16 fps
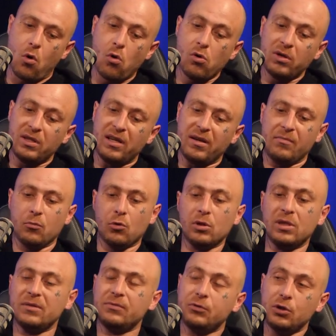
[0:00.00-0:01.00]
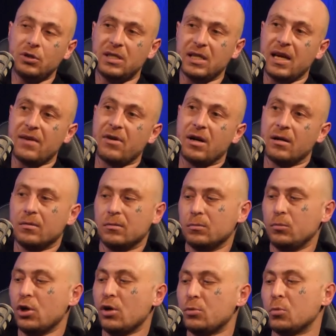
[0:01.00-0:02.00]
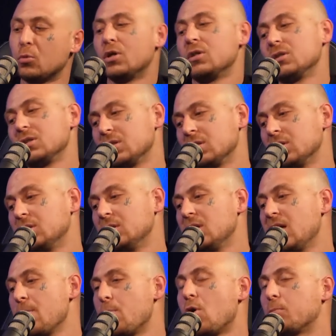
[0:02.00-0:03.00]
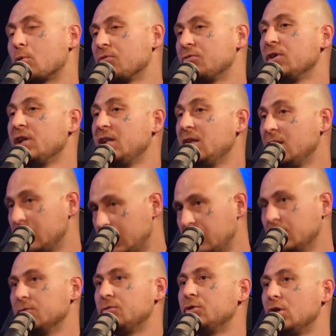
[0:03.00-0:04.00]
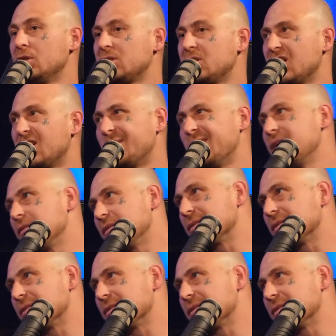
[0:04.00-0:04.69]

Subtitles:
All of them fused together. Melbourne was hip hop graffiti first, you know what I